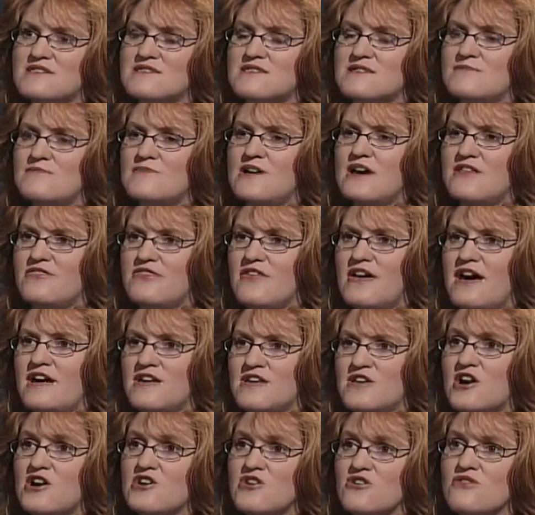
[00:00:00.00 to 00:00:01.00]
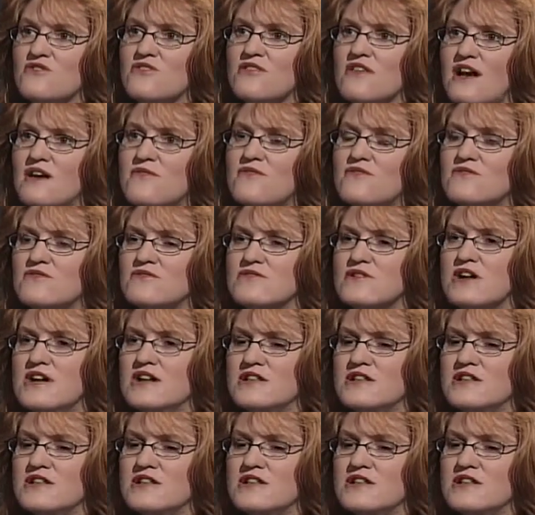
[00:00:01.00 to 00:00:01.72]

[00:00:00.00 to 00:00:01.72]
them at that younger level